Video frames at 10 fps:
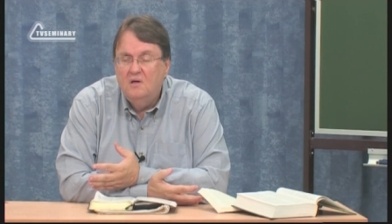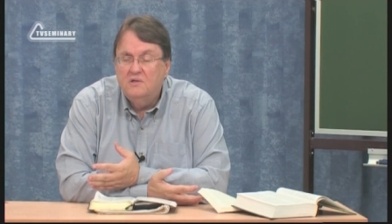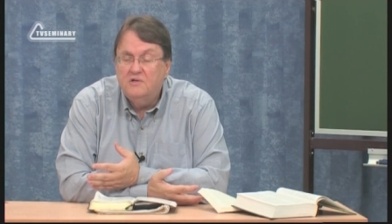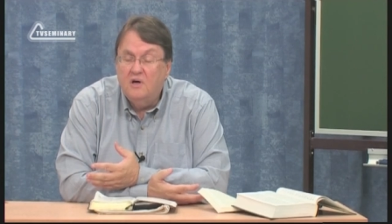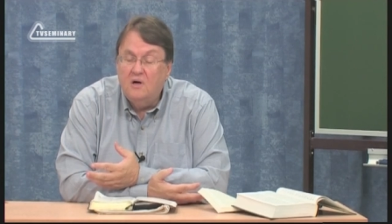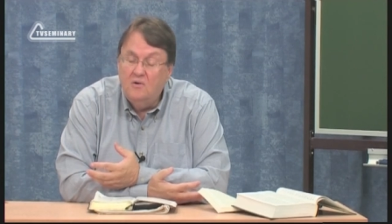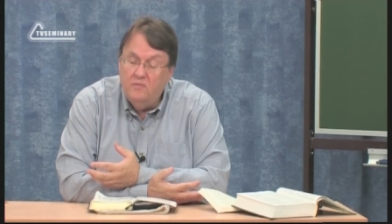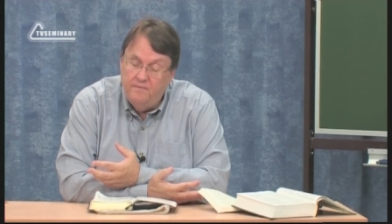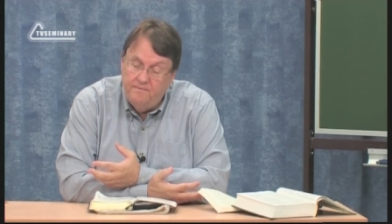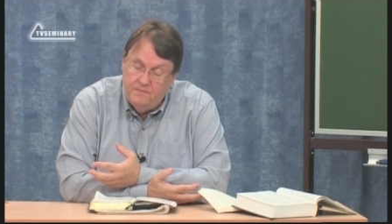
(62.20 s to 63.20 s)

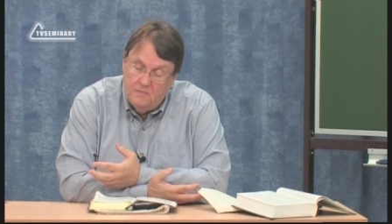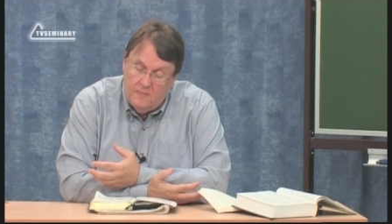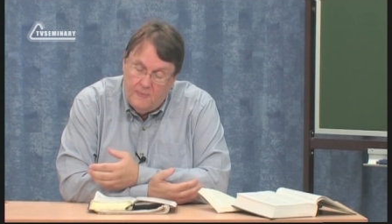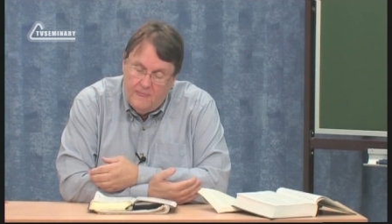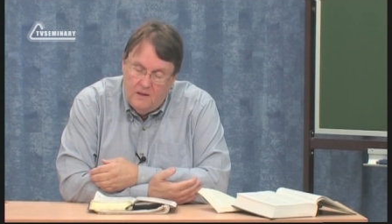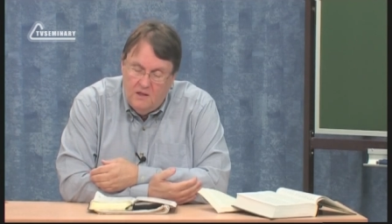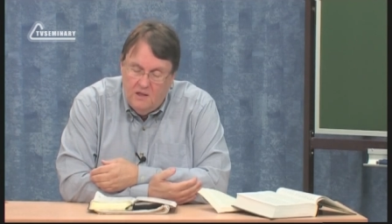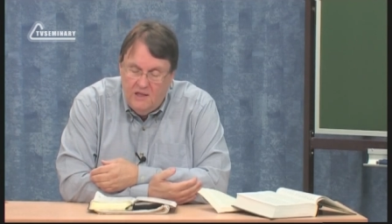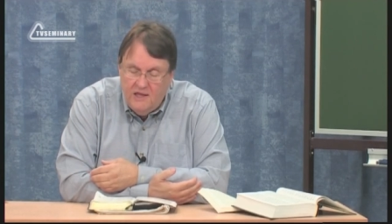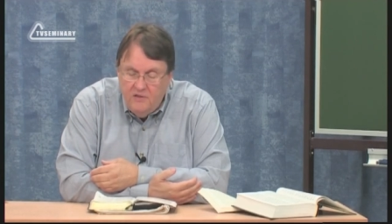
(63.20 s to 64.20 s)
So
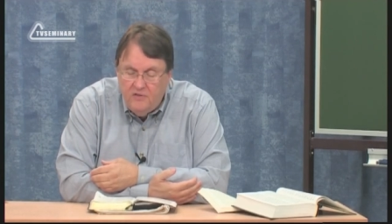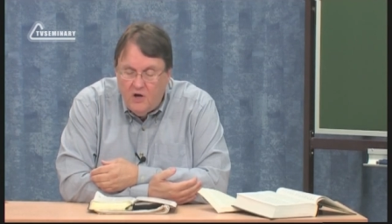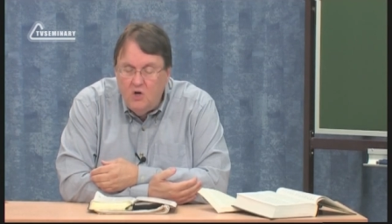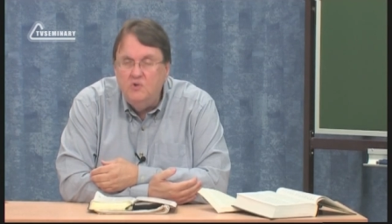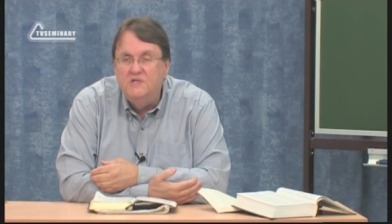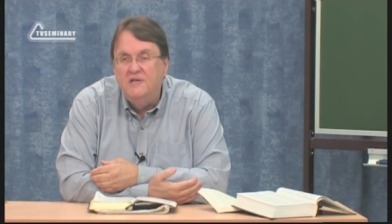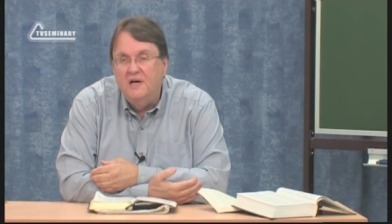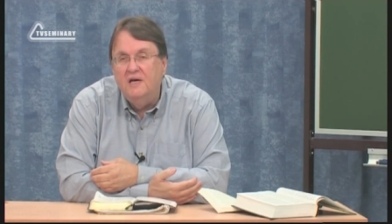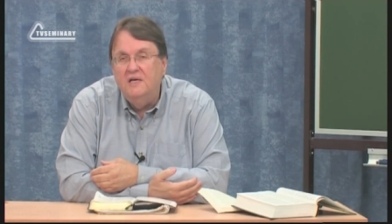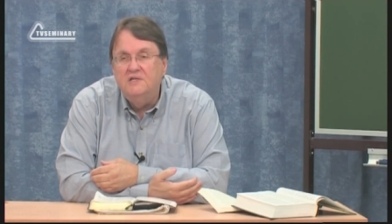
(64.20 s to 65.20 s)
in those
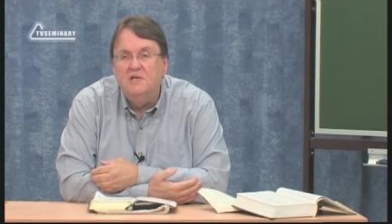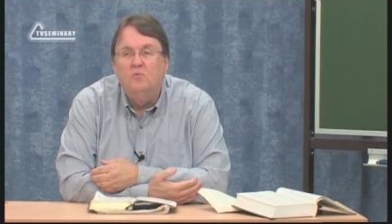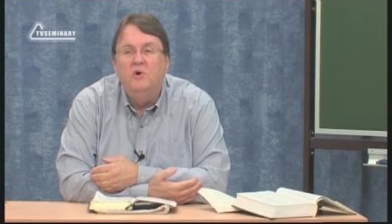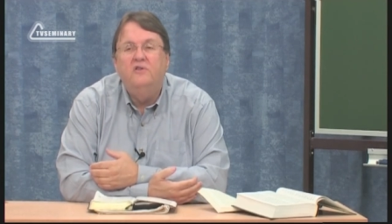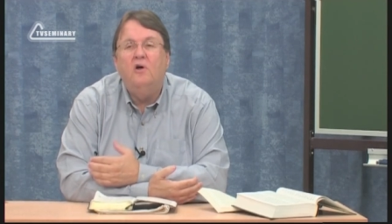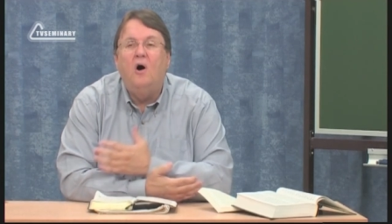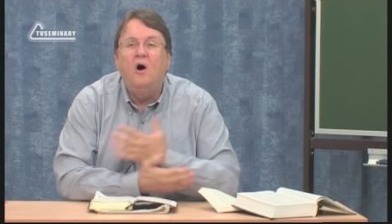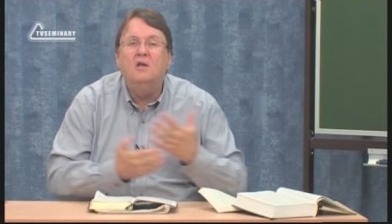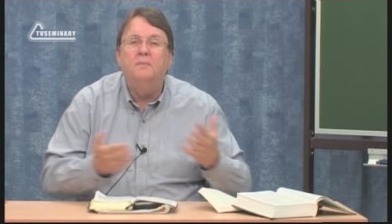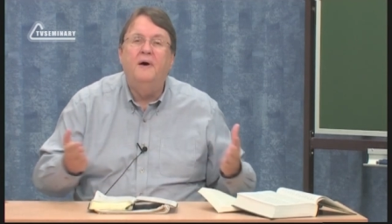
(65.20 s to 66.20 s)
days, and we
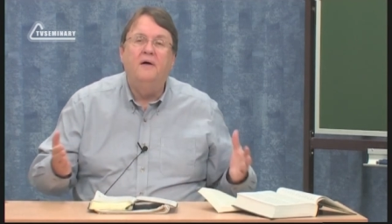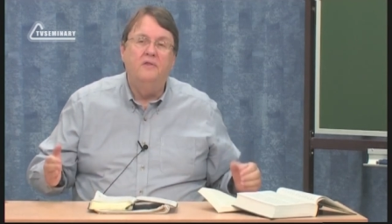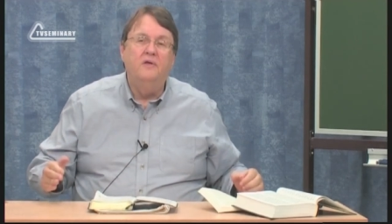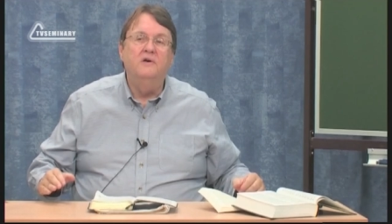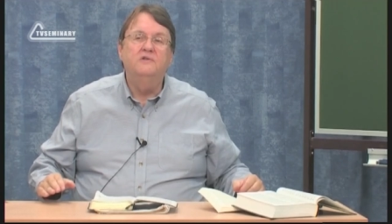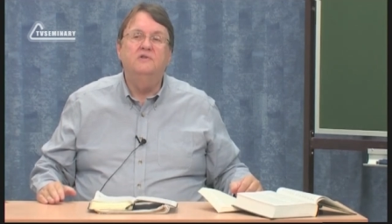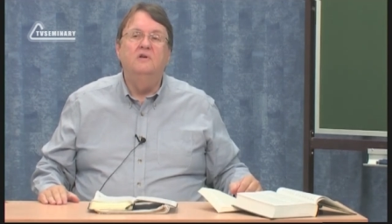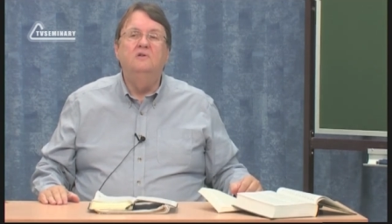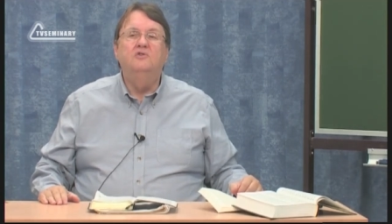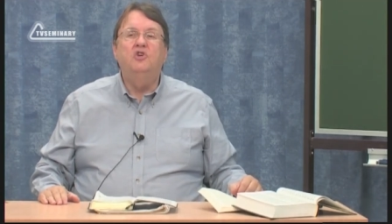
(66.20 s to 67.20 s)
talked about this
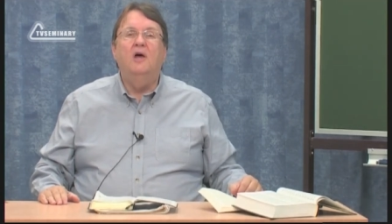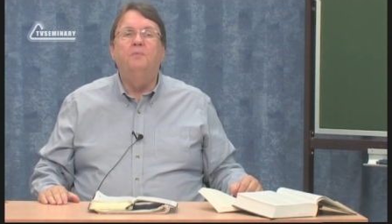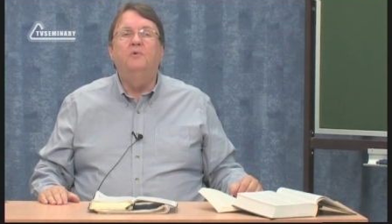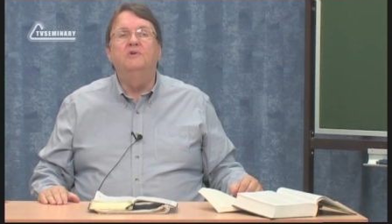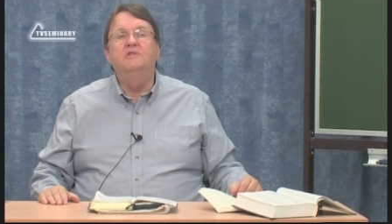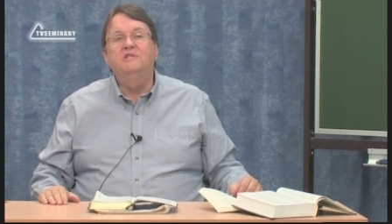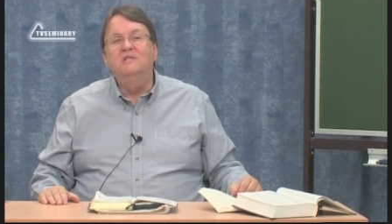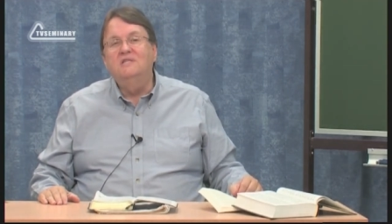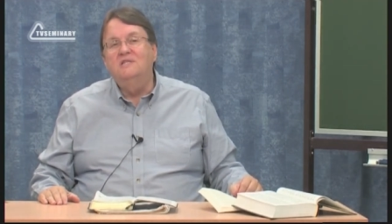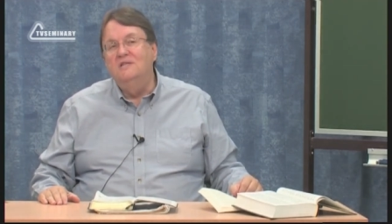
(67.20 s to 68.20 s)
in chapter
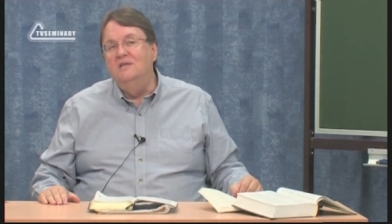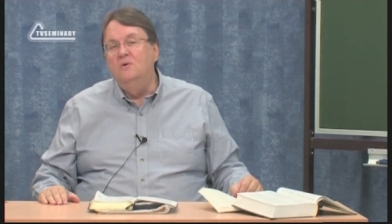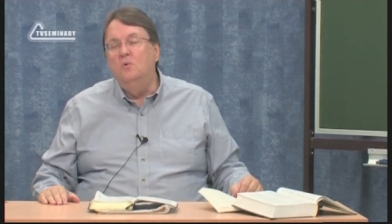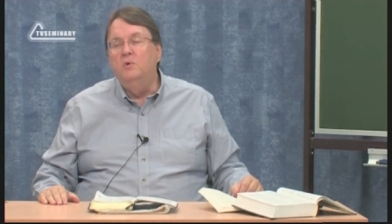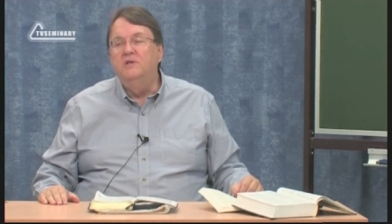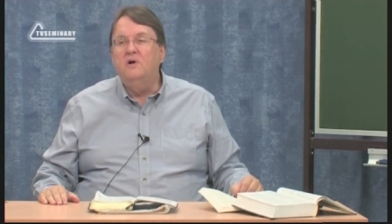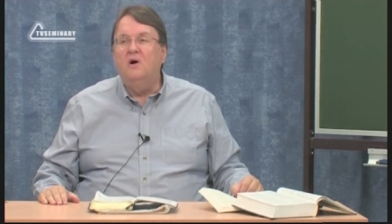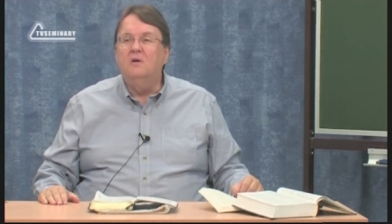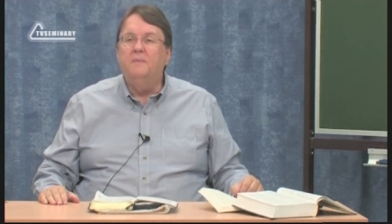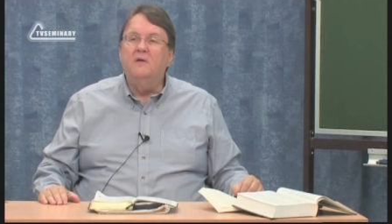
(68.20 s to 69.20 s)
16 when we
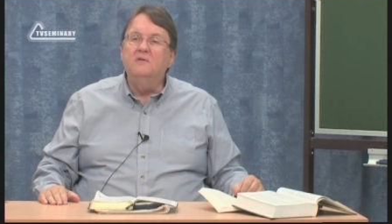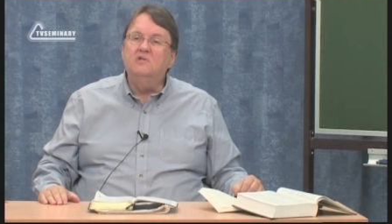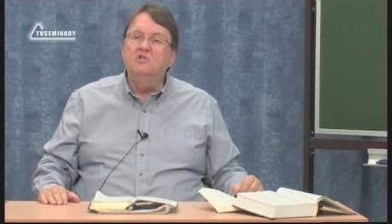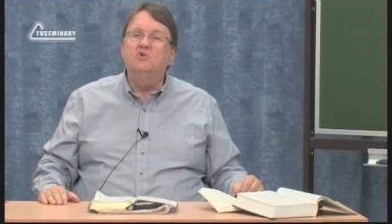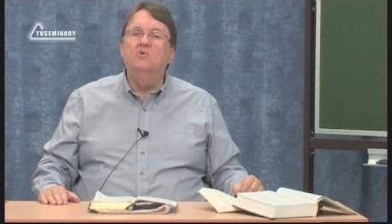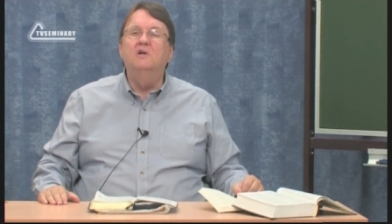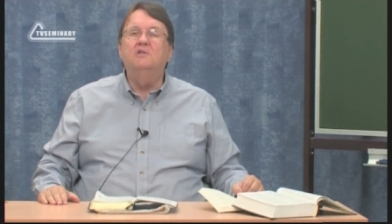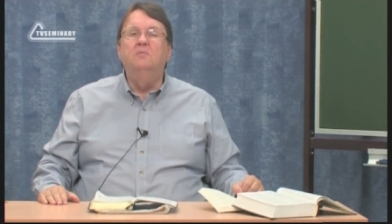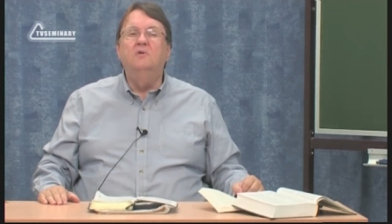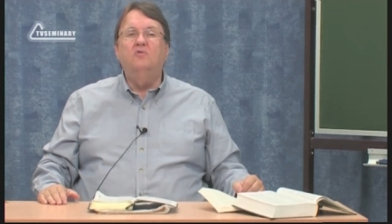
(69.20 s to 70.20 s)
talked about the
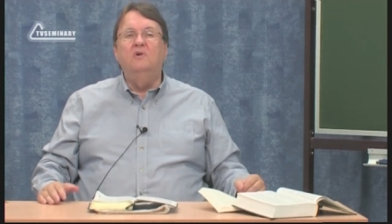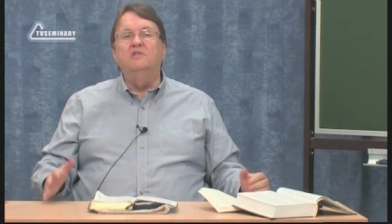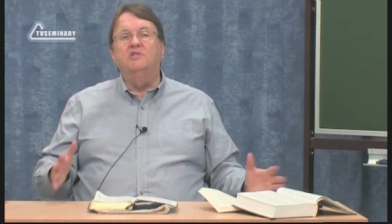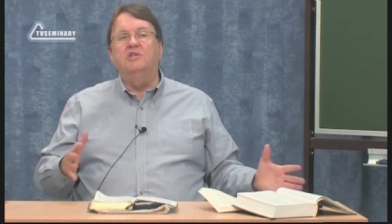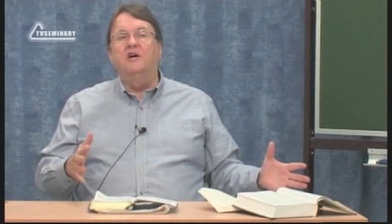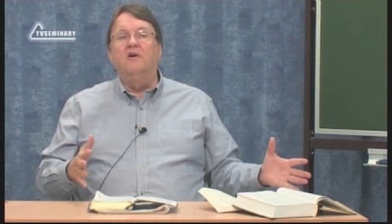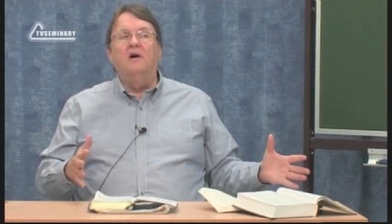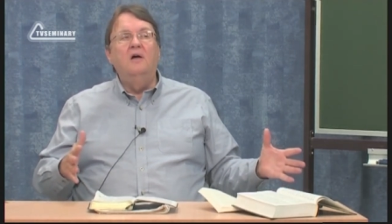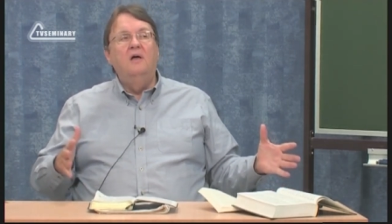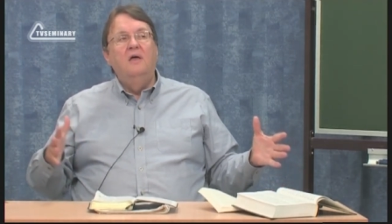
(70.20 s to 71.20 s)
situation between
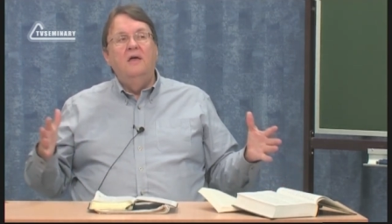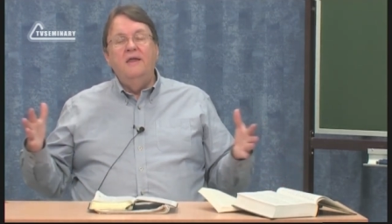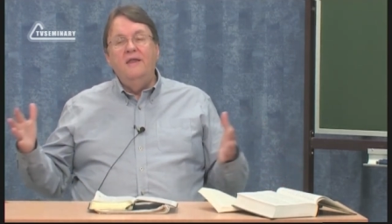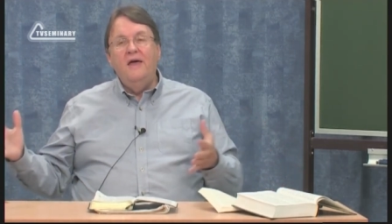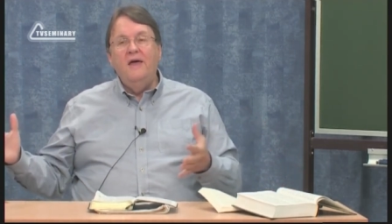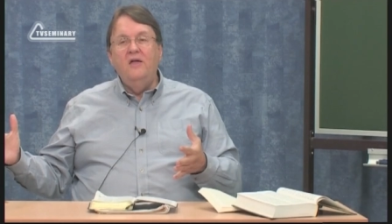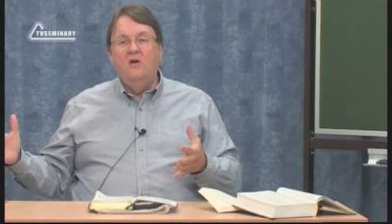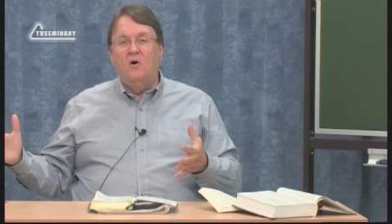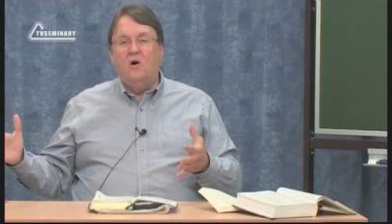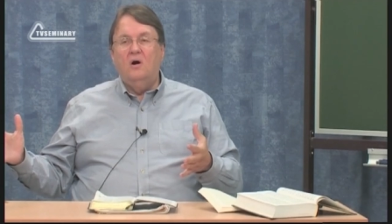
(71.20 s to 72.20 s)
Sarah and
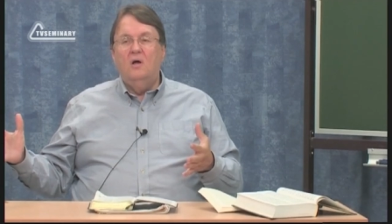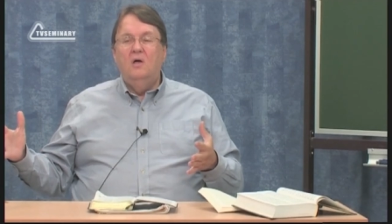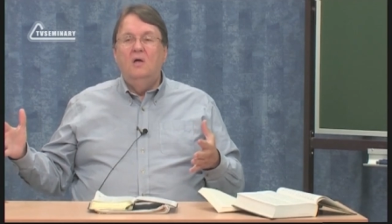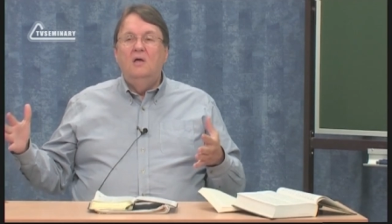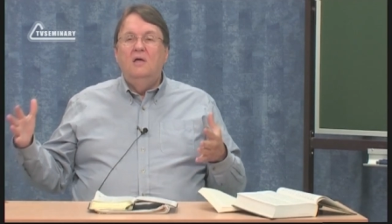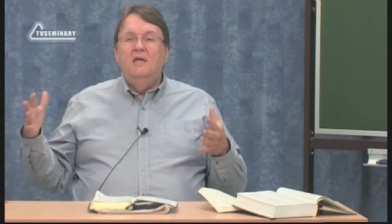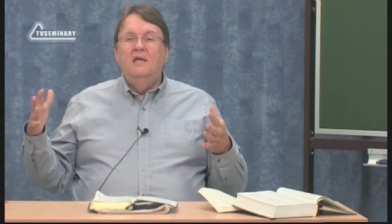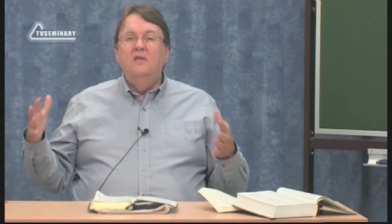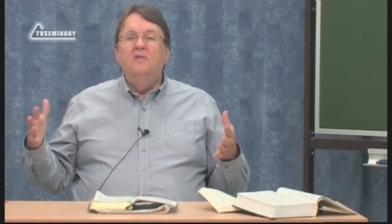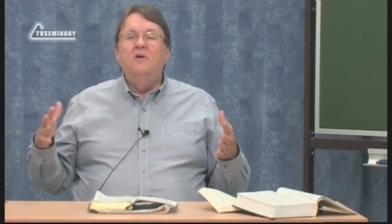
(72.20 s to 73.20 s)
Hagar.
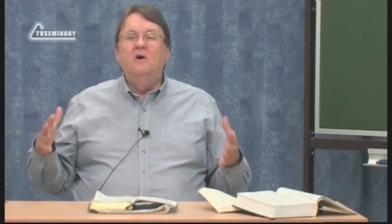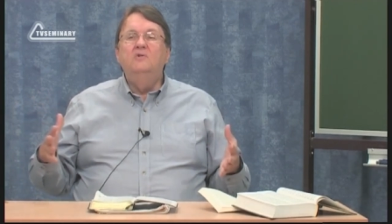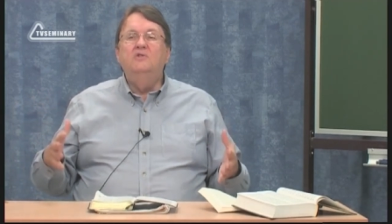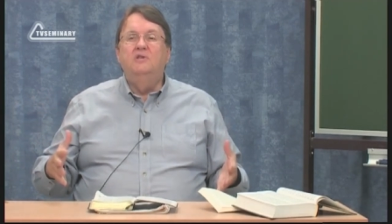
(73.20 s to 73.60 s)
In those